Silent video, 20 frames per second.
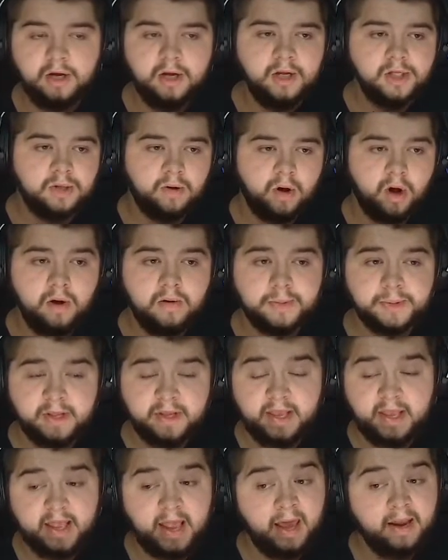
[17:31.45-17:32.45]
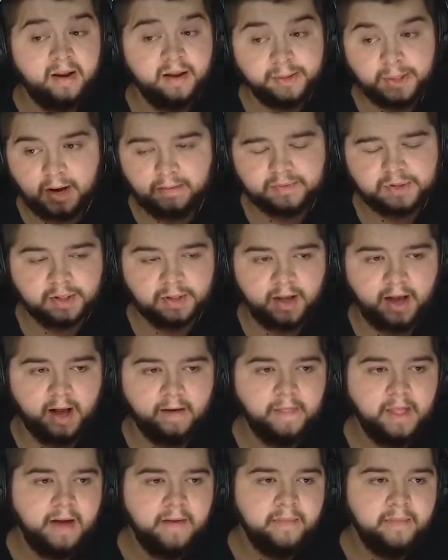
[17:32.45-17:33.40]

So hopefully he can live up to that.